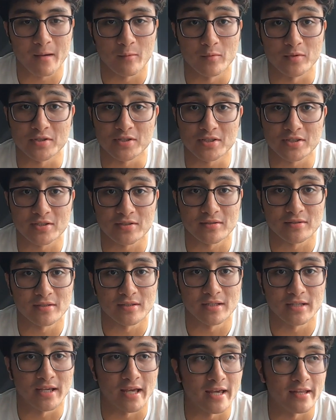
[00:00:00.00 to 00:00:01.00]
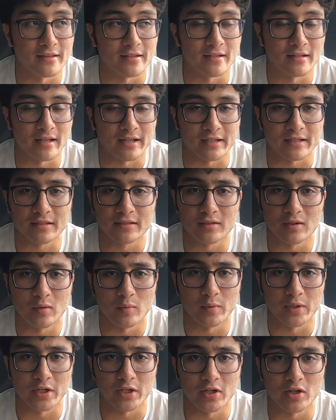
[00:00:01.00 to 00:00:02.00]
which it ended like
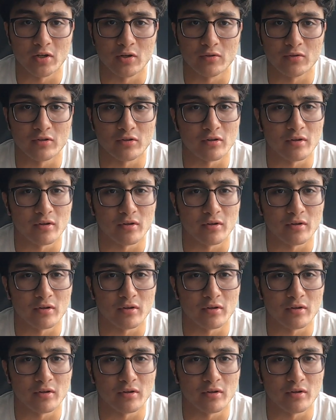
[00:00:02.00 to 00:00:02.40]
a week ago.